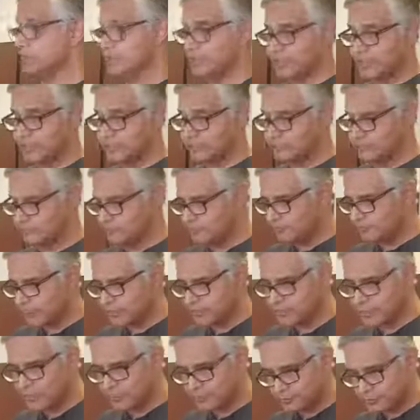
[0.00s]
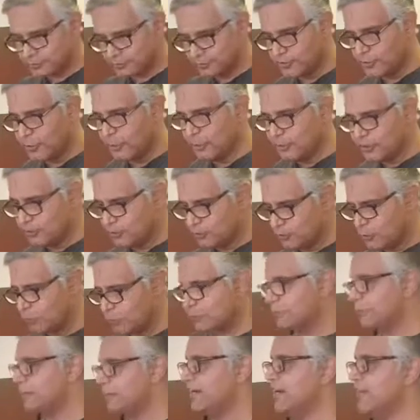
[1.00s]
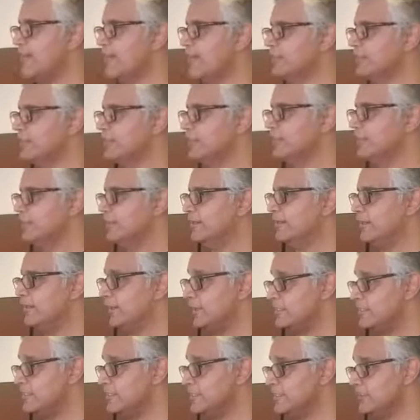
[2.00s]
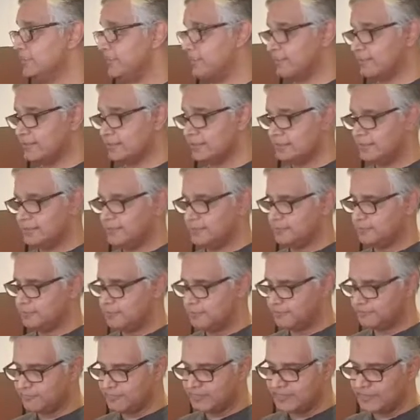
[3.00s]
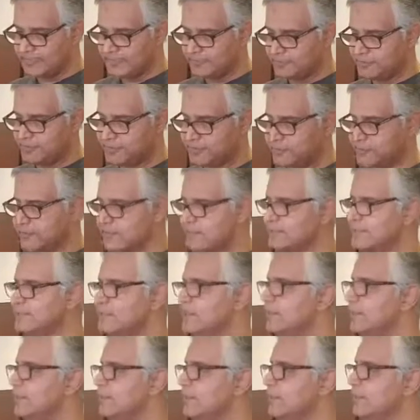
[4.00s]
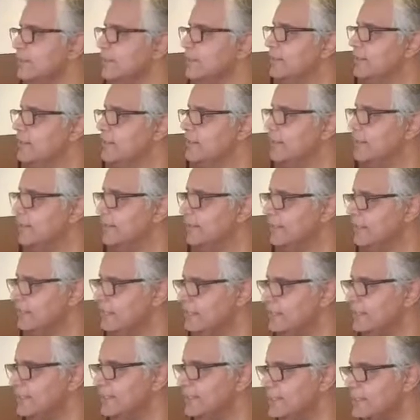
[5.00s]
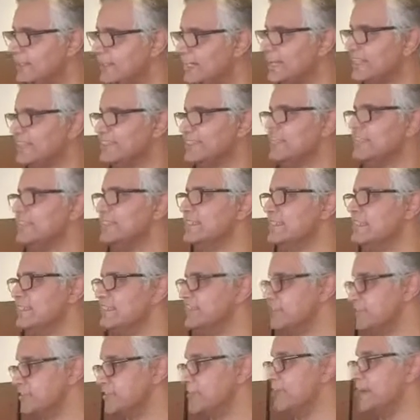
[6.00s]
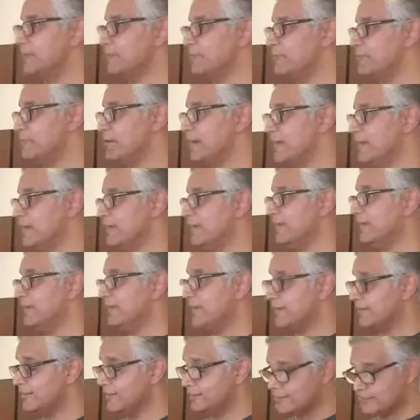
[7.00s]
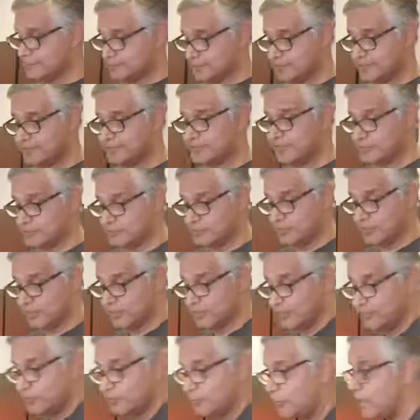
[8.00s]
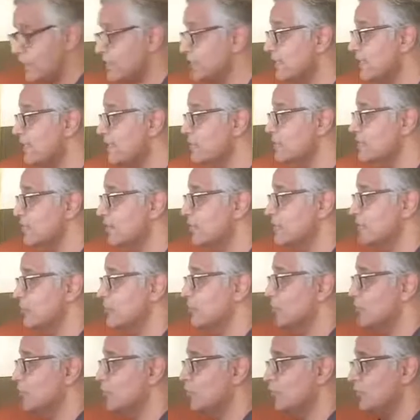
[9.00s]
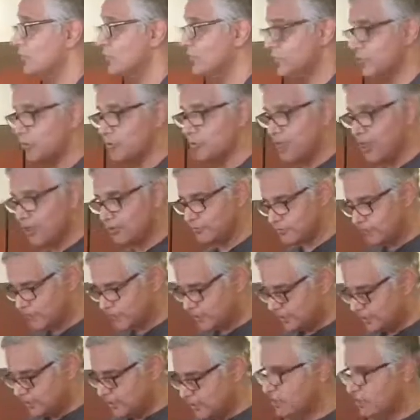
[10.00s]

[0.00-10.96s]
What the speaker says: Okay, so if I try to roll the bread out, it'll be difficult, but if I leave it to rest, the elasticity just comes back, and it's actually quite easier to roll the dough out.